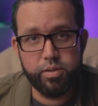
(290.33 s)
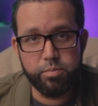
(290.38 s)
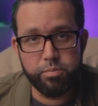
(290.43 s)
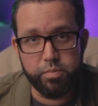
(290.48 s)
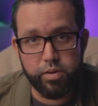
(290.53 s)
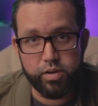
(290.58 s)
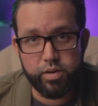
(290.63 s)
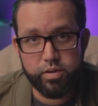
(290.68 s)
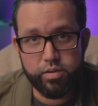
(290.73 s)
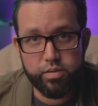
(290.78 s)

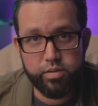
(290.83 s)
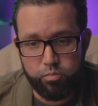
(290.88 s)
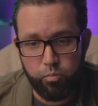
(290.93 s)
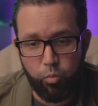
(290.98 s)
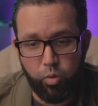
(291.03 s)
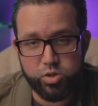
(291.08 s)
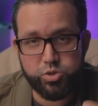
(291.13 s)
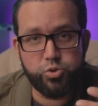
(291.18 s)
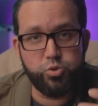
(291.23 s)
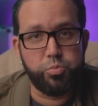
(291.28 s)
but
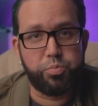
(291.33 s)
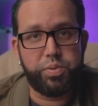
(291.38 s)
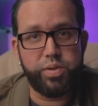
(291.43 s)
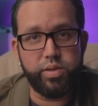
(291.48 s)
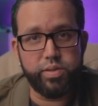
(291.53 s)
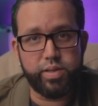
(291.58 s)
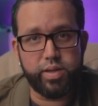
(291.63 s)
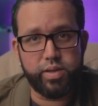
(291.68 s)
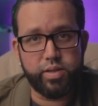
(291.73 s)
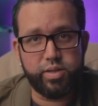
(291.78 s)
once you
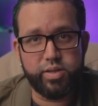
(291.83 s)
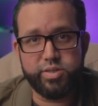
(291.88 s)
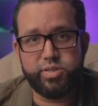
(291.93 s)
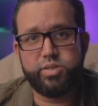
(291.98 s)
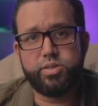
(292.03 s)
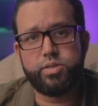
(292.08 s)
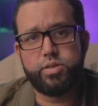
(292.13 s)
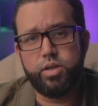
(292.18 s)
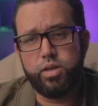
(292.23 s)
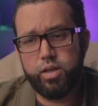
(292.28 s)
build it,
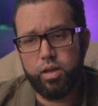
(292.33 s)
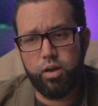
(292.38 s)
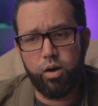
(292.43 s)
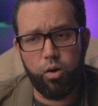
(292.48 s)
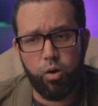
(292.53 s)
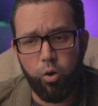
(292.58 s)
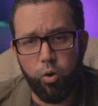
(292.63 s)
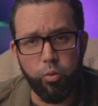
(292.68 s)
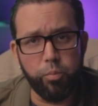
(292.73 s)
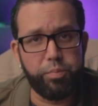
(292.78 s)
this
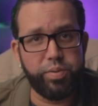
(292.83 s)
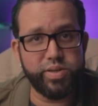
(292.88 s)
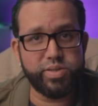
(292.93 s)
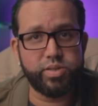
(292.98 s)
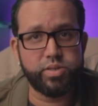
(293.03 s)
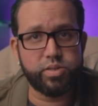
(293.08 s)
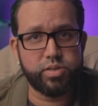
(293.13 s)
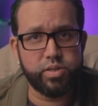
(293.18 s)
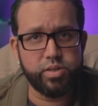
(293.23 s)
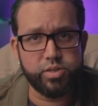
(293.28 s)
whole
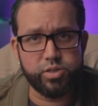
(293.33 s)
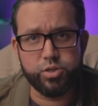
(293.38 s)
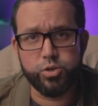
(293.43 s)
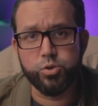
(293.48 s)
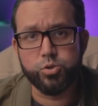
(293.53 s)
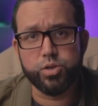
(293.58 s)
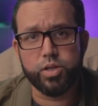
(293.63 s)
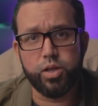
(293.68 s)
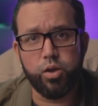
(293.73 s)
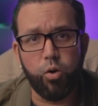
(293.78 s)
business is
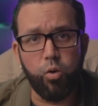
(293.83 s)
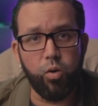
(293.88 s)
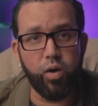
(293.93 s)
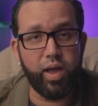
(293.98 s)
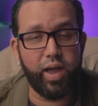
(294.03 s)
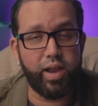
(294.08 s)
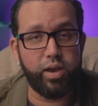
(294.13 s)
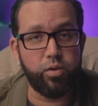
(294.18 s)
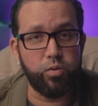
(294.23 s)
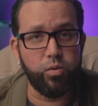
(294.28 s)
usually all
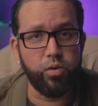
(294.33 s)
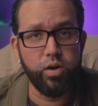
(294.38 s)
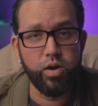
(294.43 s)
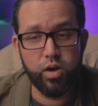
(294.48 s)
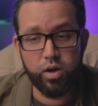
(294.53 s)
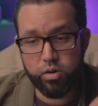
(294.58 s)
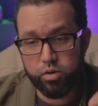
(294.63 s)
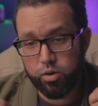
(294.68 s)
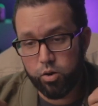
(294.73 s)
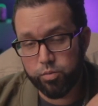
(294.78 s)
handled
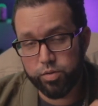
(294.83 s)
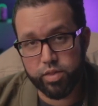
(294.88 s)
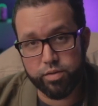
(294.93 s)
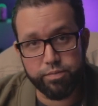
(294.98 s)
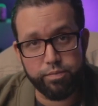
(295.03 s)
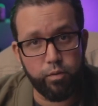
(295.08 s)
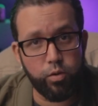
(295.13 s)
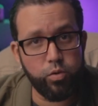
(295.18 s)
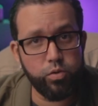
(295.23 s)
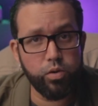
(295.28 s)
over the
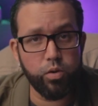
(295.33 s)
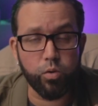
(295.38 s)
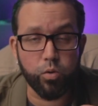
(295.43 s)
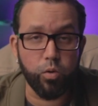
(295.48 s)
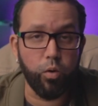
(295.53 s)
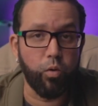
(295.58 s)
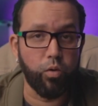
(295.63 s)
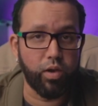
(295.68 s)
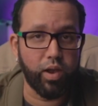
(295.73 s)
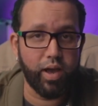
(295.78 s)
phone or
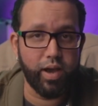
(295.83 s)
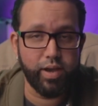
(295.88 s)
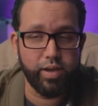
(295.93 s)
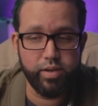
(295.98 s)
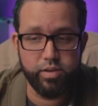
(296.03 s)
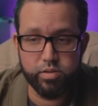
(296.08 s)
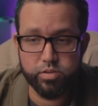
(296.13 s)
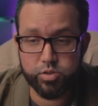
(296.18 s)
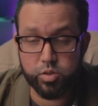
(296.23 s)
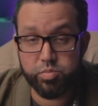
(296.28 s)

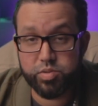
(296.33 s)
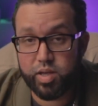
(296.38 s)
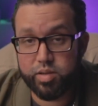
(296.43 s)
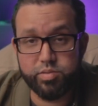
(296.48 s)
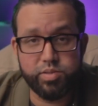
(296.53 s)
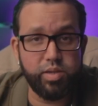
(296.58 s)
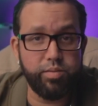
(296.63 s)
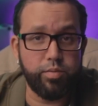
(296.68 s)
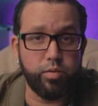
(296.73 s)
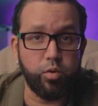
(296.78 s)
online,
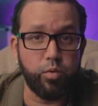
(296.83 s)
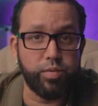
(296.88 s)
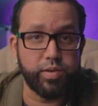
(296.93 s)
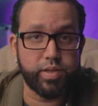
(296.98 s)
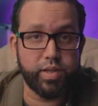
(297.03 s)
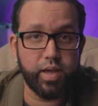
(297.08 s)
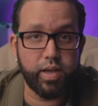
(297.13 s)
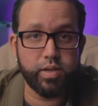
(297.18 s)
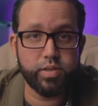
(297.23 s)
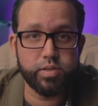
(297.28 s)
sometimes even over
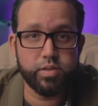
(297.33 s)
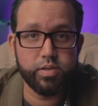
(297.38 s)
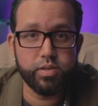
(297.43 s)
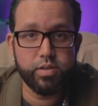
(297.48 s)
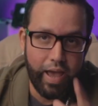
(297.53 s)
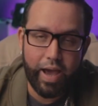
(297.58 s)
text.